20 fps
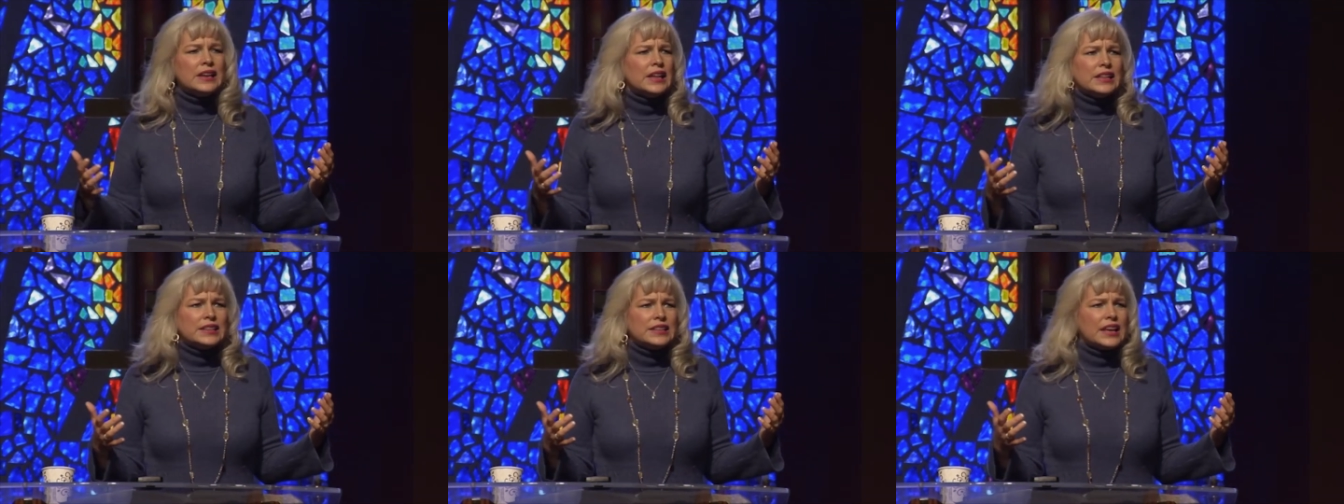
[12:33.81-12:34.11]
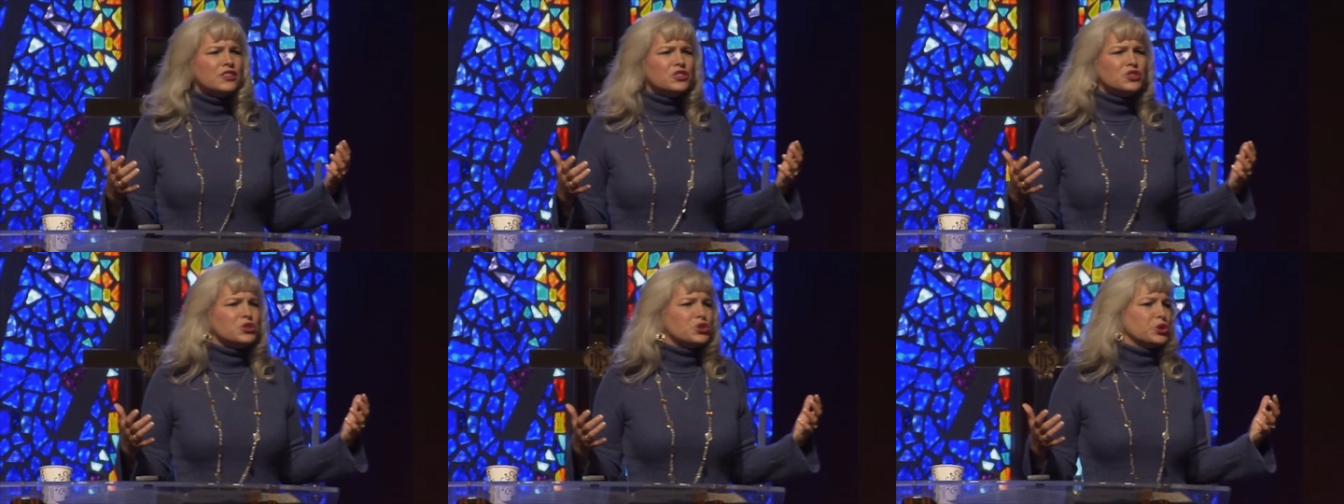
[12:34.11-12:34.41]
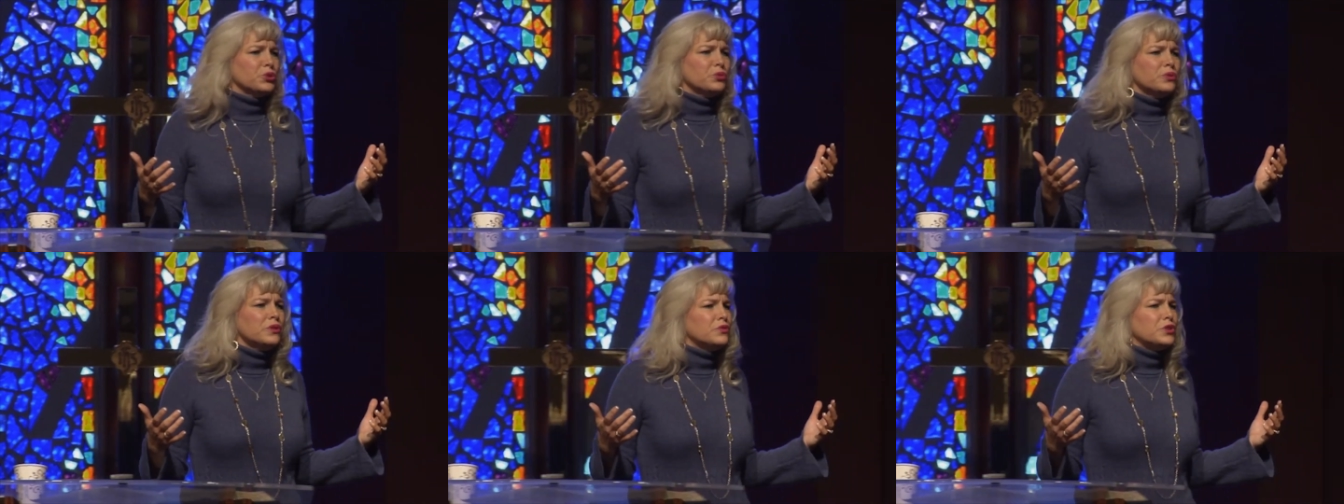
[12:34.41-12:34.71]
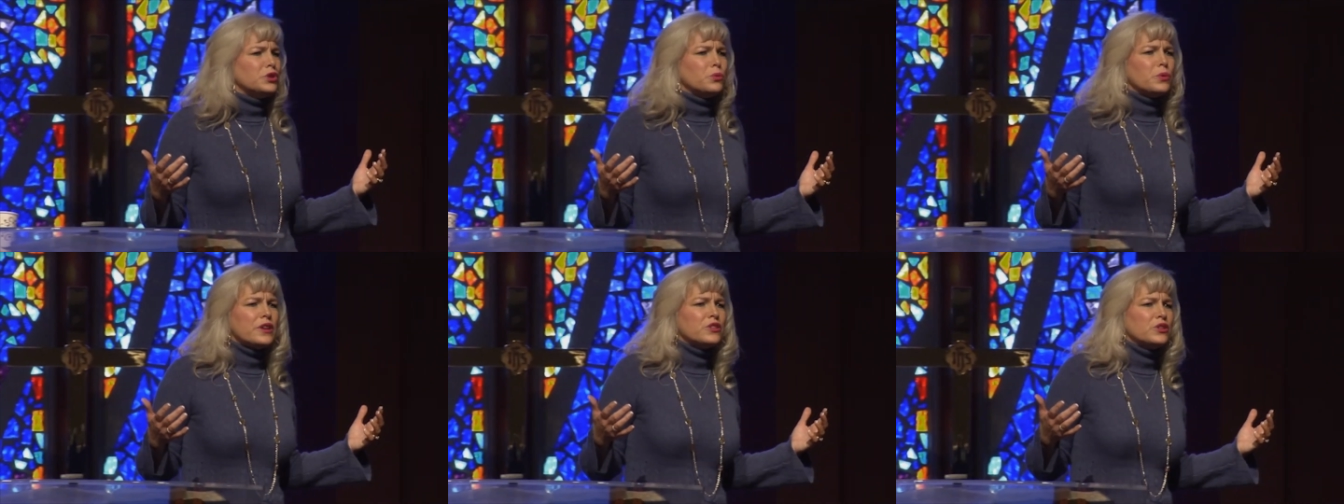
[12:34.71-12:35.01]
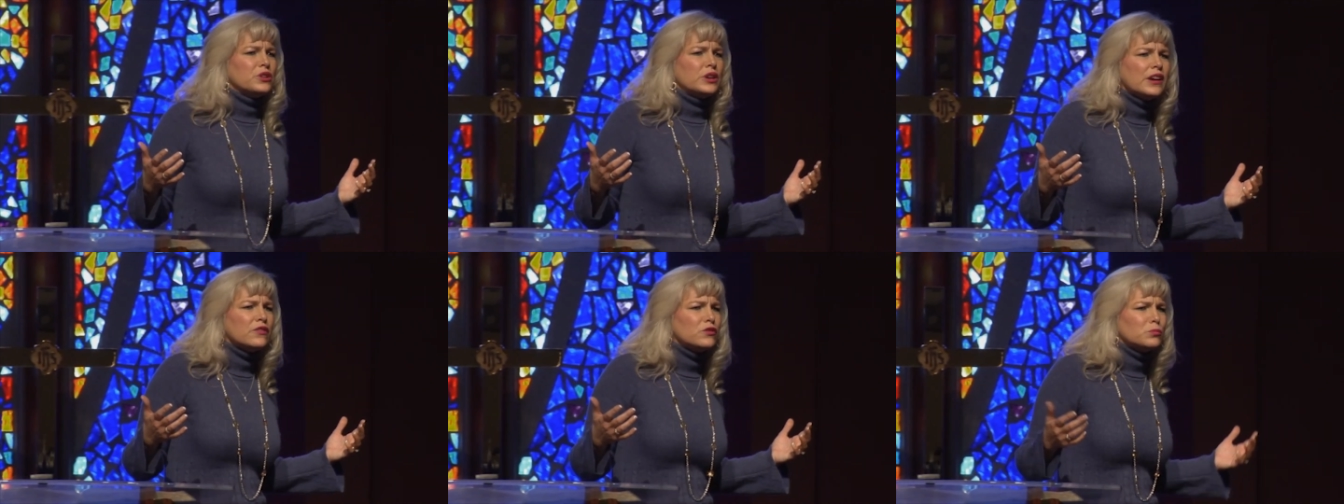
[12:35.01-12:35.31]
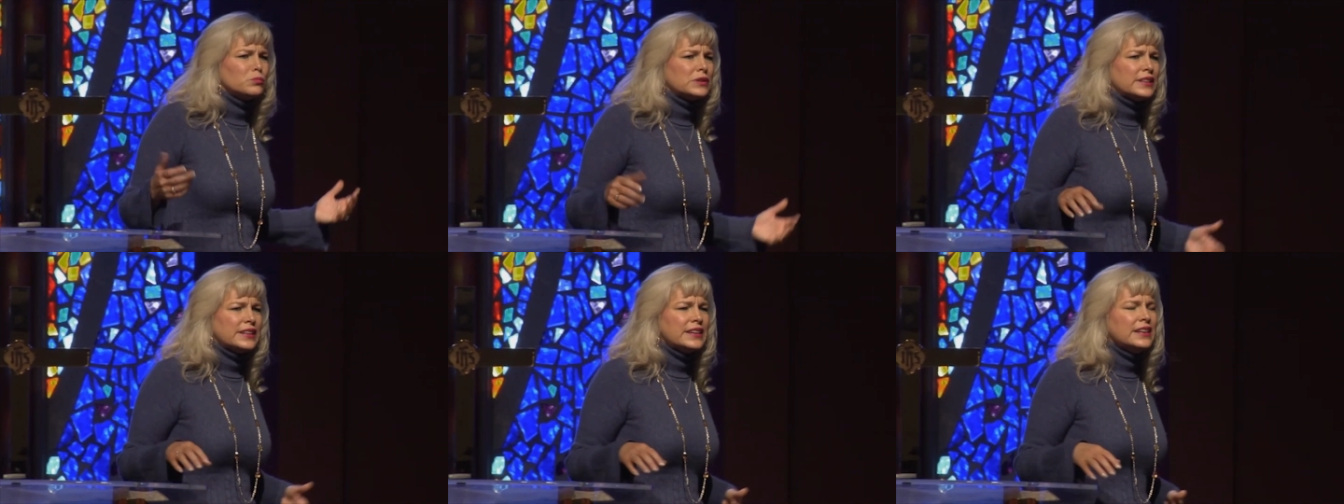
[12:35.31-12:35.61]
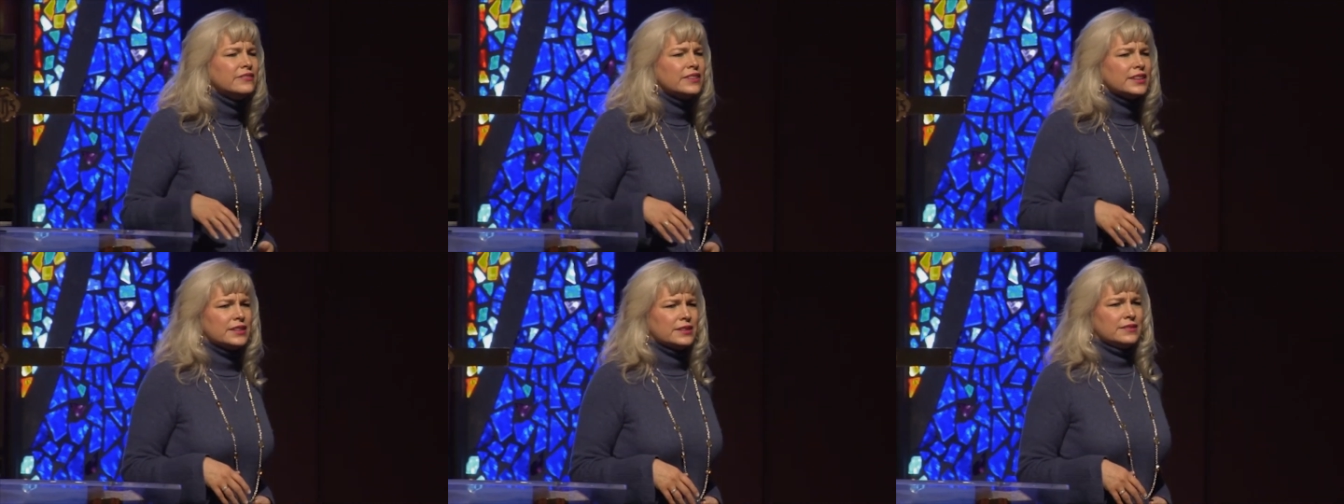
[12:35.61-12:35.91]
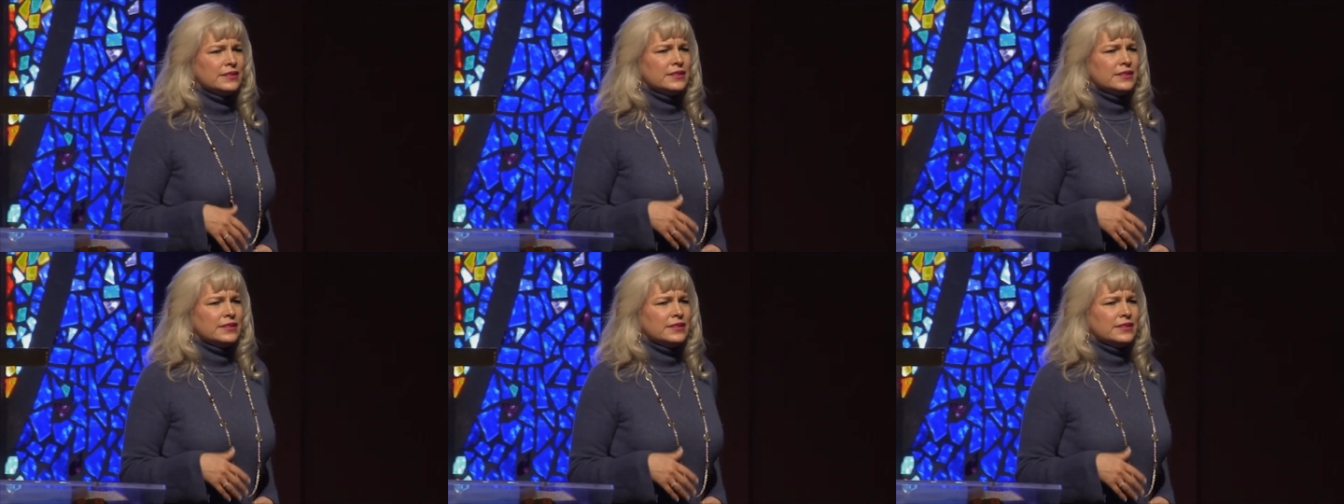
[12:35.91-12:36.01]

That's true of you, whether you ever believe it.